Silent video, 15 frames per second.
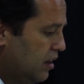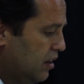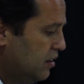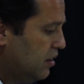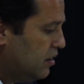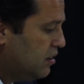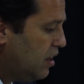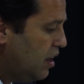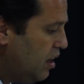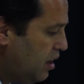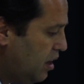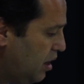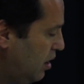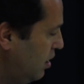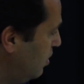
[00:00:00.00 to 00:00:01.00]

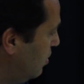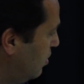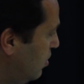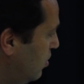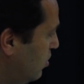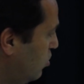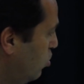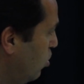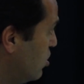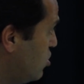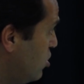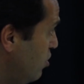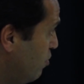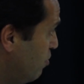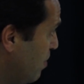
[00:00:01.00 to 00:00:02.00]
undertaking to
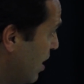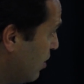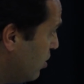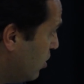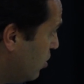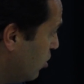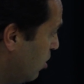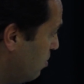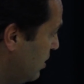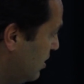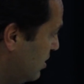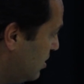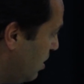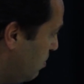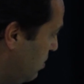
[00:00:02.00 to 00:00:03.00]
achieve macroeconomic
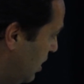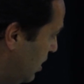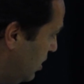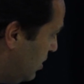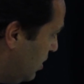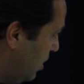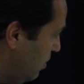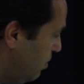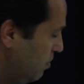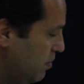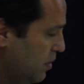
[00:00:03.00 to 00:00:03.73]
stability